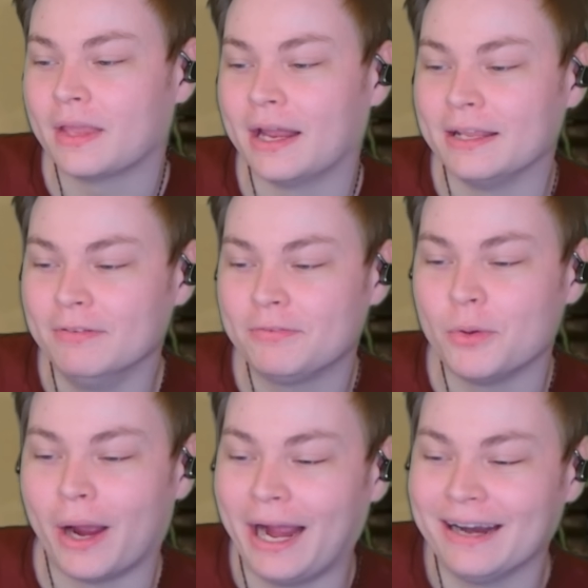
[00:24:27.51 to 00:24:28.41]
And even if
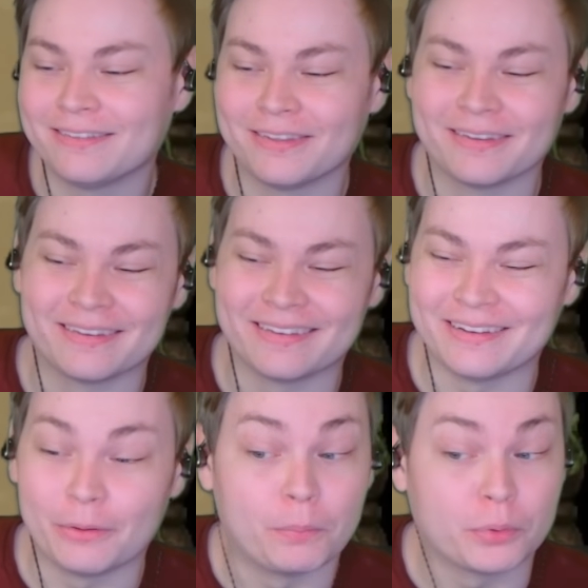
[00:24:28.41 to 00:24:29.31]
you add the
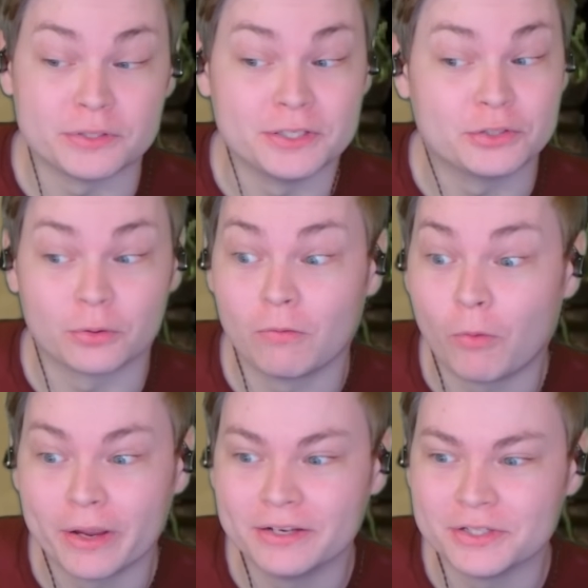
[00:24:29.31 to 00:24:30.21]
procedural
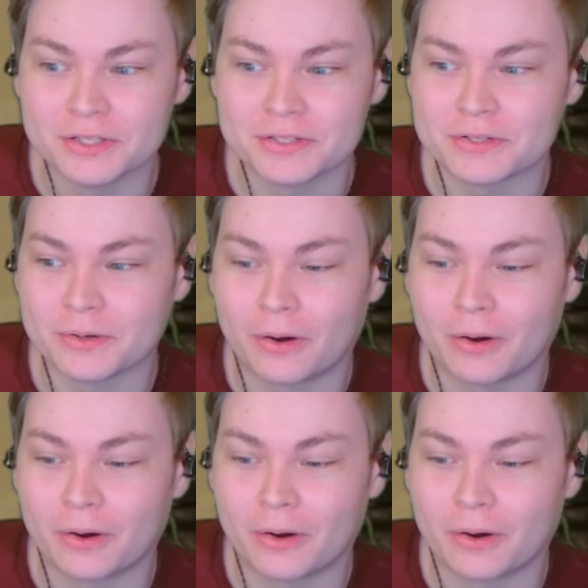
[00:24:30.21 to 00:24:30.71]
voyages